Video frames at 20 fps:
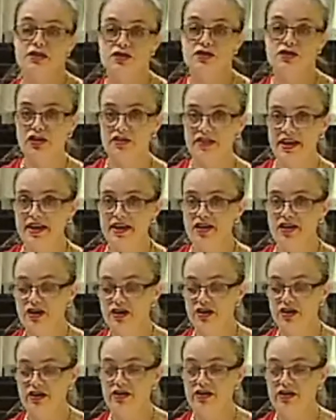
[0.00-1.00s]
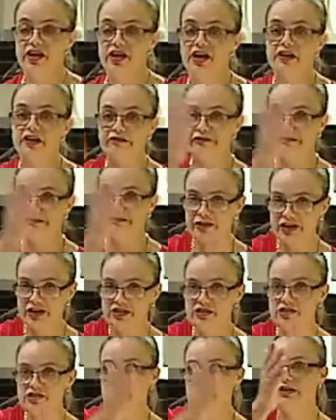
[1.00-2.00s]
So they go
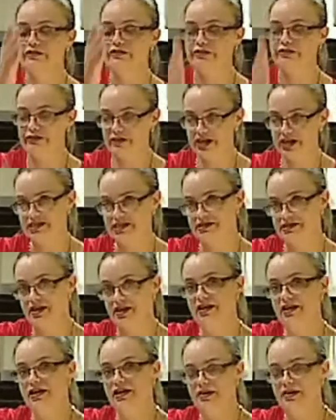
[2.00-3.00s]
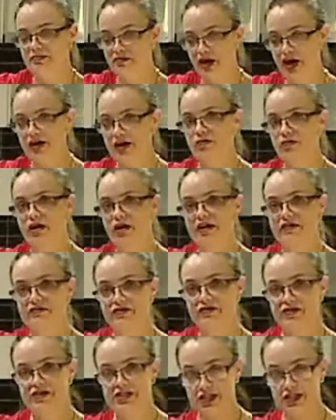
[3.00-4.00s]
fridge, freezer, microwave,
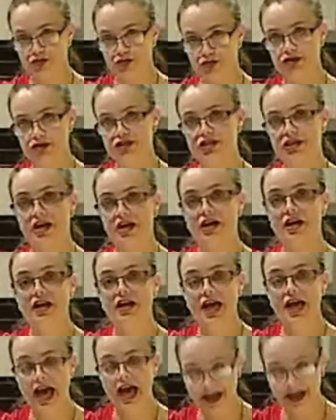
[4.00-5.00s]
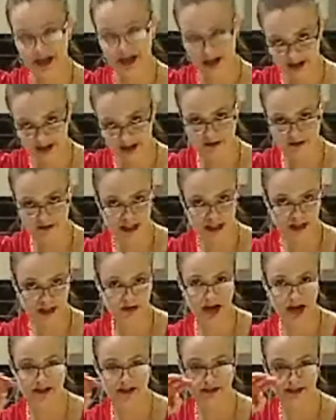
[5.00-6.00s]
dishwasher, and
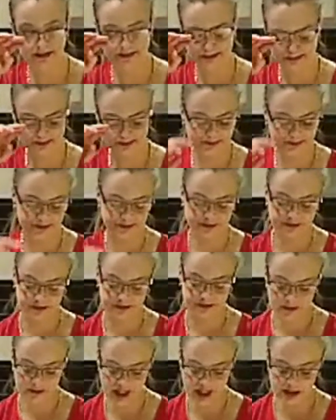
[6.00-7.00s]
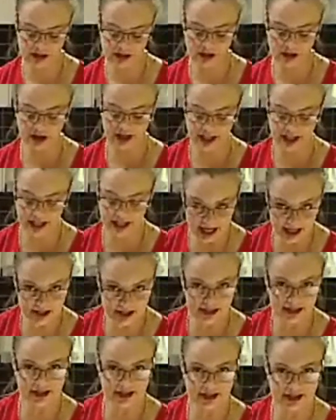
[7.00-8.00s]
conventional oven. So
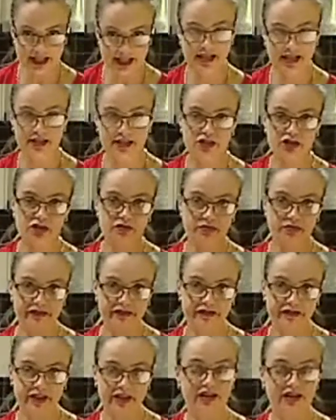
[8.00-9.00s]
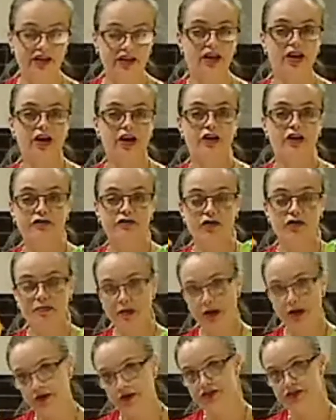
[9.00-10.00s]
yes, these are terrific for
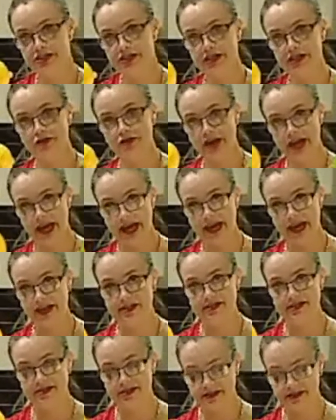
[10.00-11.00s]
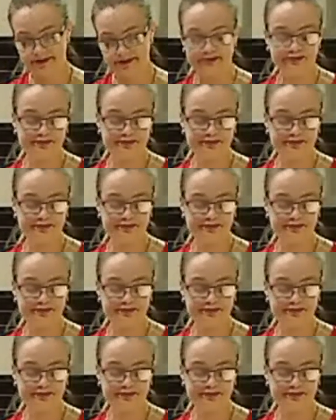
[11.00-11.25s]
poaching your eggs.